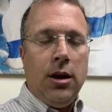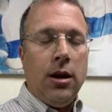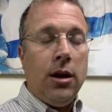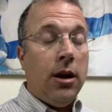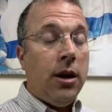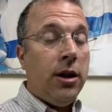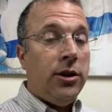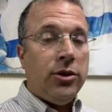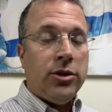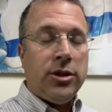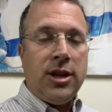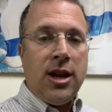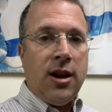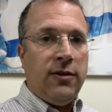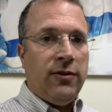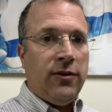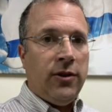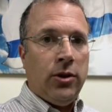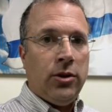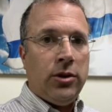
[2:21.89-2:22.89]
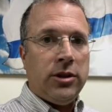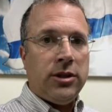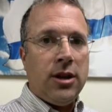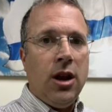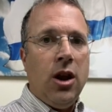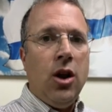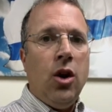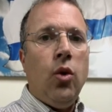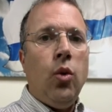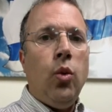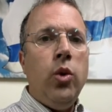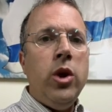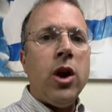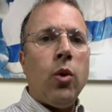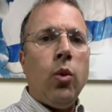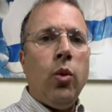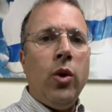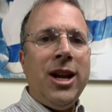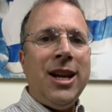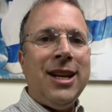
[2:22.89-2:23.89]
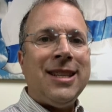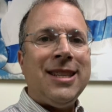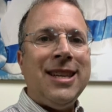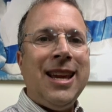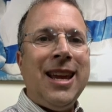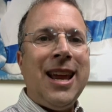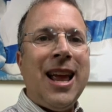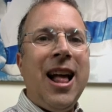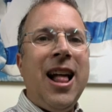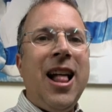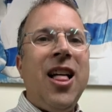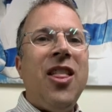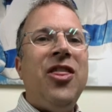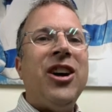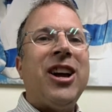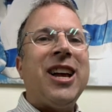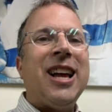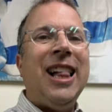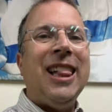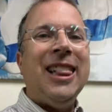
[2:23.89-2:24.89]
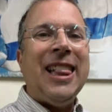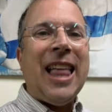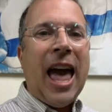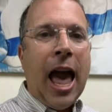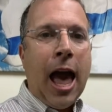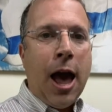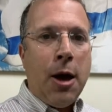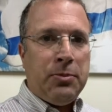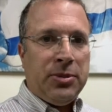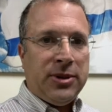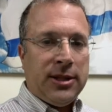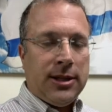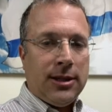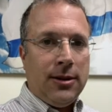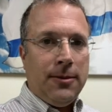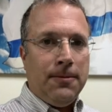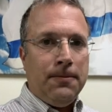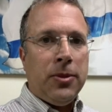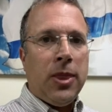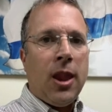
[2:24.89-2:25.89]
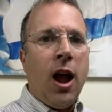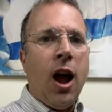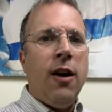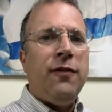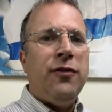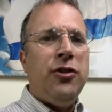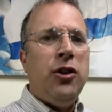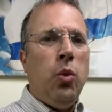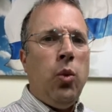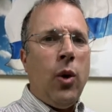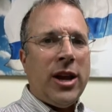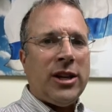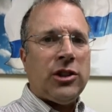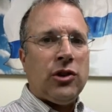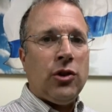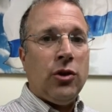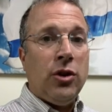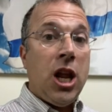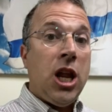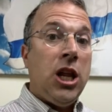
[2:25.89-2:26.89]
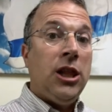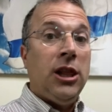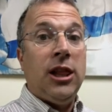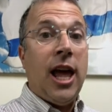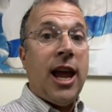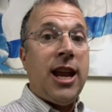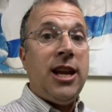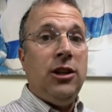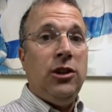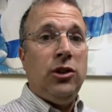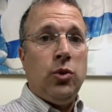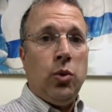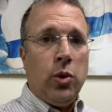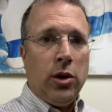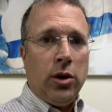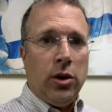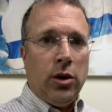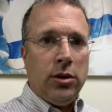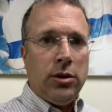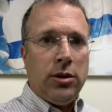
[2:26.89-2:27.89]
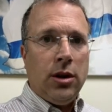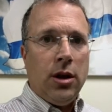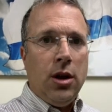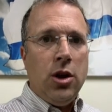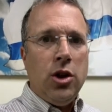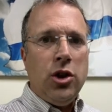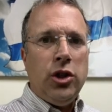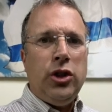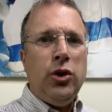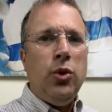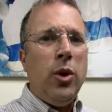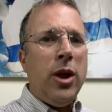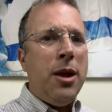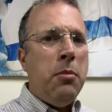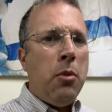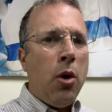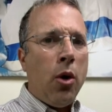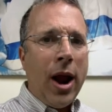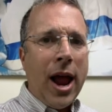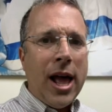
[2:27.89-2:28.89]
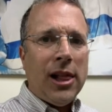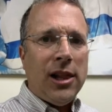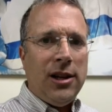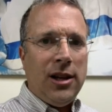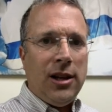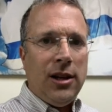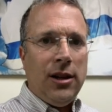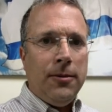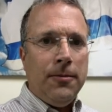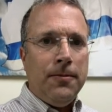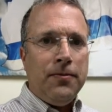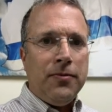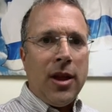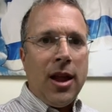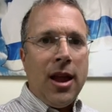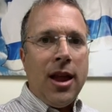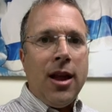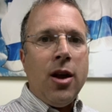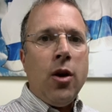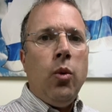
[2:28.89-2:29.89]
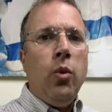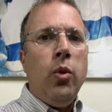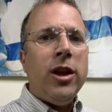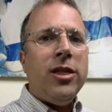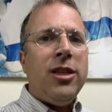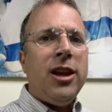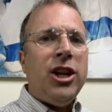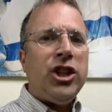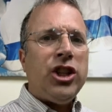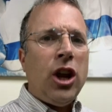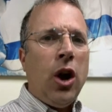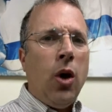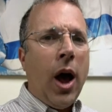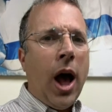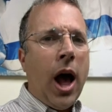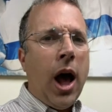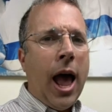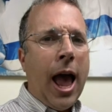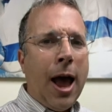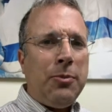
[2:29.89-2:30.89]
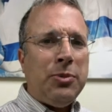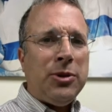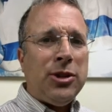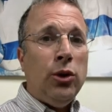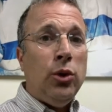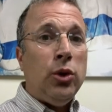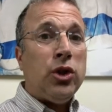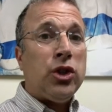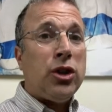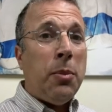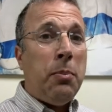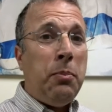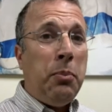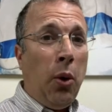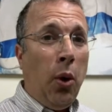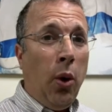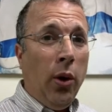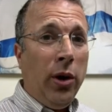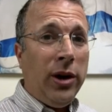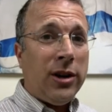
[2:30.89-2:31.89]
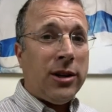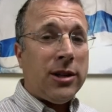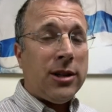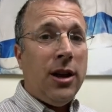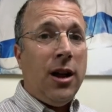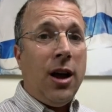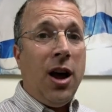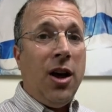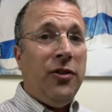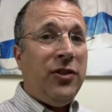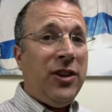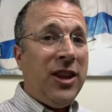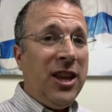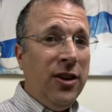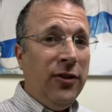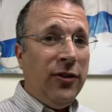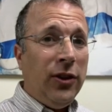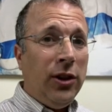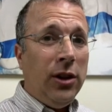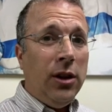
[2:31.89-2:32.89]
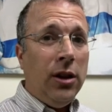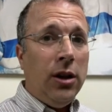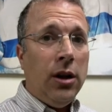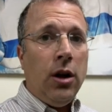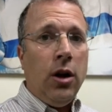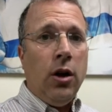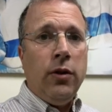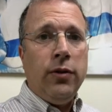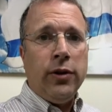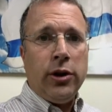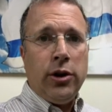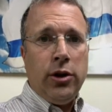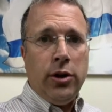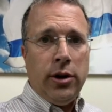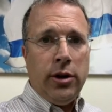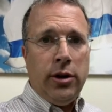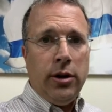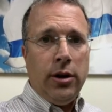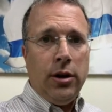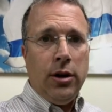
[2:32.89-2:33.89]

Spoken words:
Understand, folks, we are witnessing the collapse of the Western enlightened world to immorality, where they show absolute support of evil over good.